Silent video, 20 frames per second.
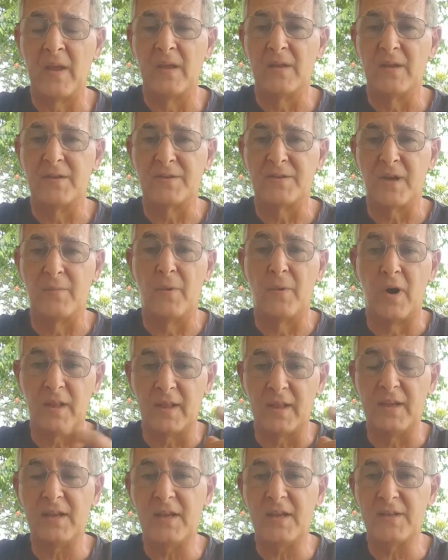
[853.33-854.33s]
So my
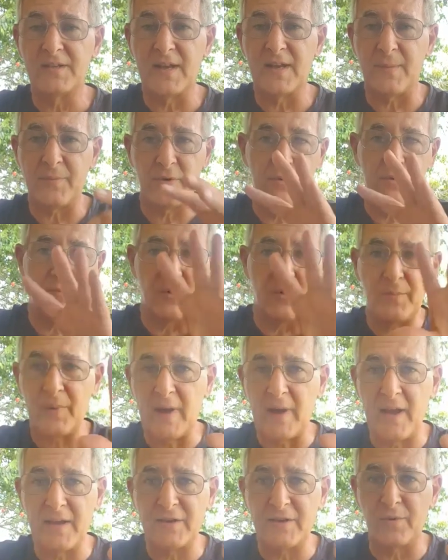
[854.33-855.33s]
link is up on my
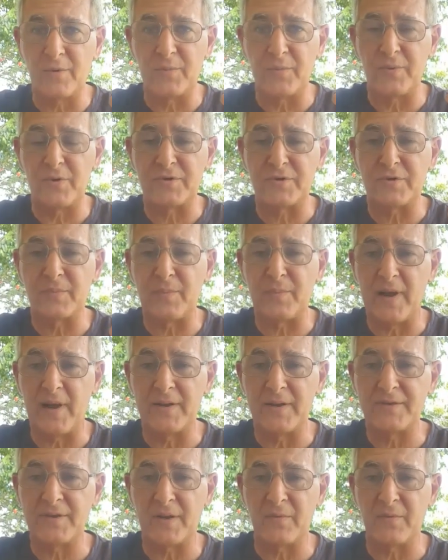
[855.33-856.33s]
page, my personal
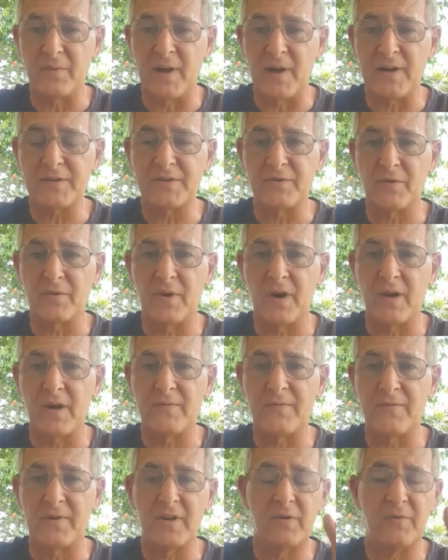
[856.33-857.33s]
page there, Russ, all right?
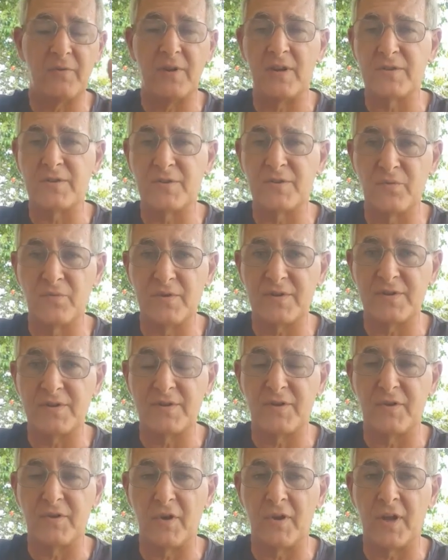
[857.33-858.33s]
And for anyone else who wishes
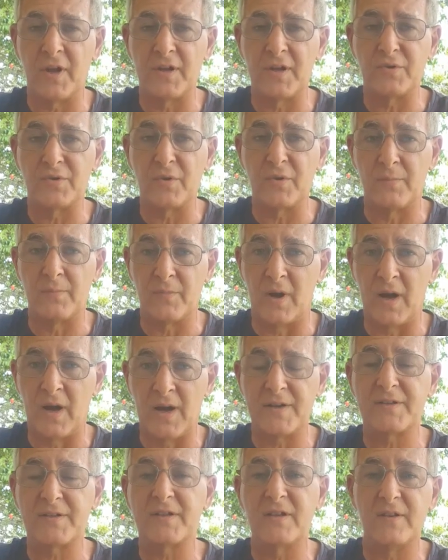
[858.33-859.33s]
to donate, so I'm
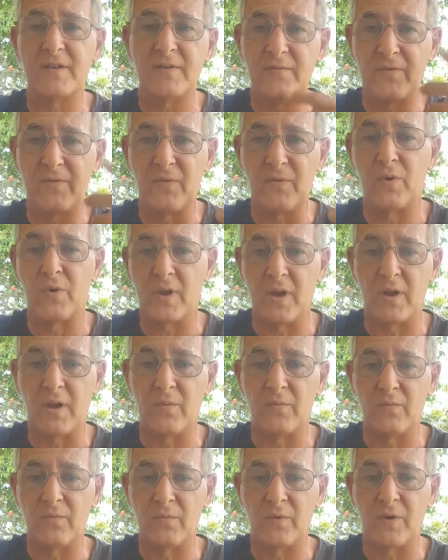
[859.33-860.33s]
asking for what I
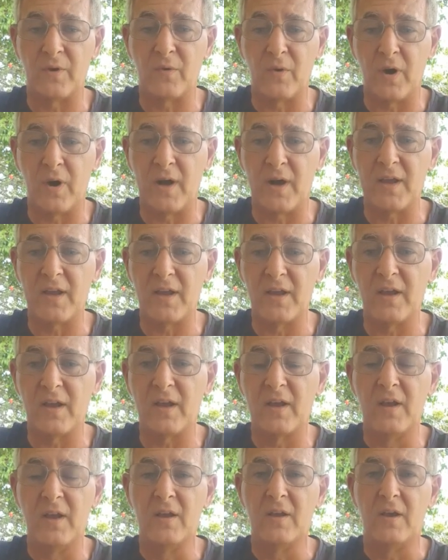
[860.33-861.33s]
require here.
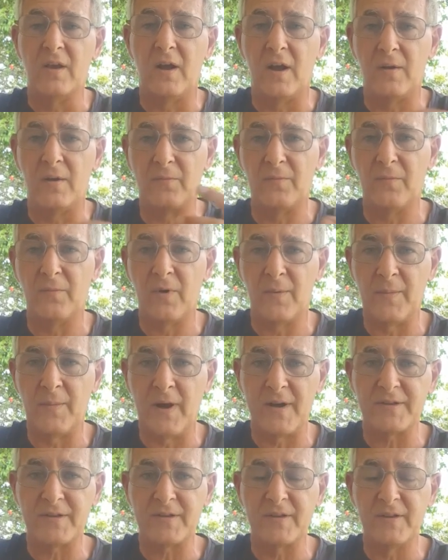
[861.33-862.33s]
I'm
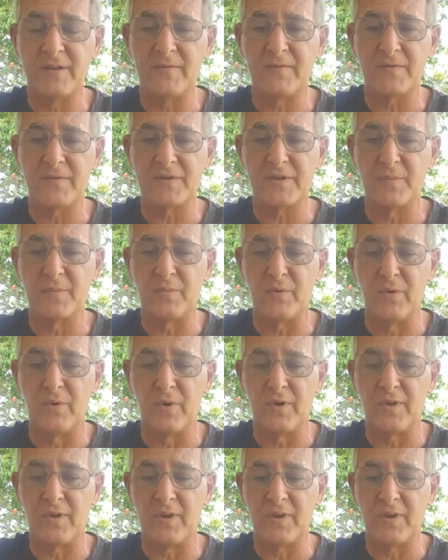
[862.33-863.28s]
asking for support.